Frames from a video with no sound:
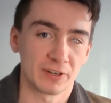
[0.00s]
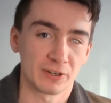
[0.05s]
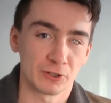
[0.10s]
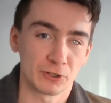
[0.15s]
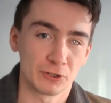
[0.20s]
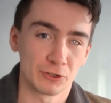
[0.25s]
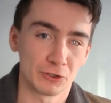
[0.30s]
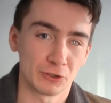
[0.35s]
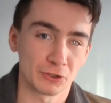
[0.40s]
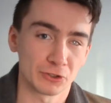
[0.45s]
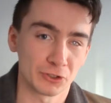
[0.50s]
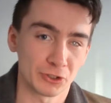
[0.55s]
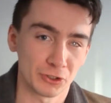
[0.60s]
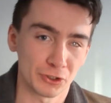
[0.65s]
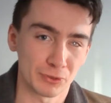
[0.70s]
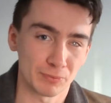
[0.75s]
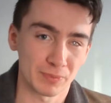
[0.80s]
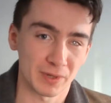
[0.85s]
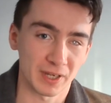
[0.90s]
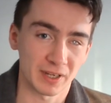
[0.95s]
and I could not
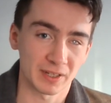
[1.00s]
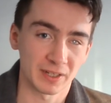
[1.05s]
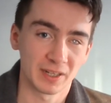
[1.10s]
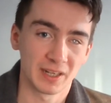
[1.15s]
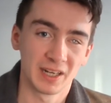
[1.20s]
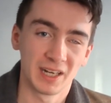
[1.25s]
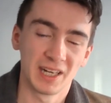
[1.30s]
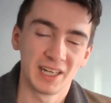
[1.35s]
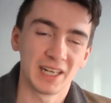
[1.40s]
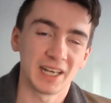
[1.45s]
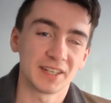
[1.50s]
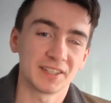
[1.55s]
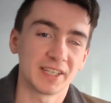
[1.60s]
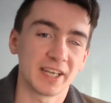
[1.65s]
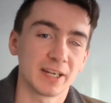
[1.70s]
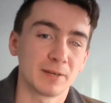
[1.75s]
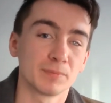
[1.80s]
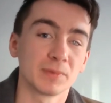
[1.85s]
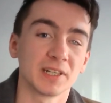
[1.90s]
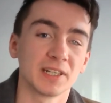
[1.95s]
turn back. I'd
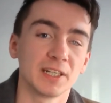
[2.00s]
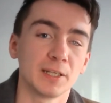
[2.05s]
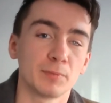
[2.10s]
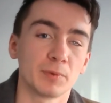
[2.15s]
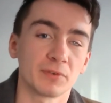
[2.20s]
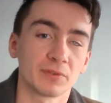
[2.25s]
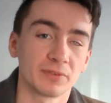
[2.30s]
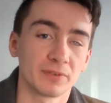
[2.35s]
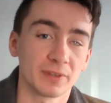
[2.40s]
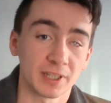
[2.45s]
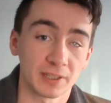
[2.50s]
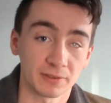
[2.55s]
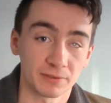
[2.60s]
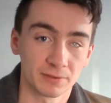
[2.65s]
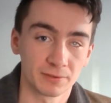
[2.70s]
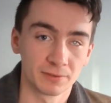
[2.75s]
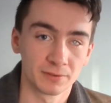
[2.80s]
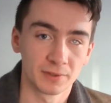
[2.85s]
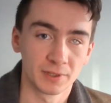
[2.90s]
taken my leap of faith.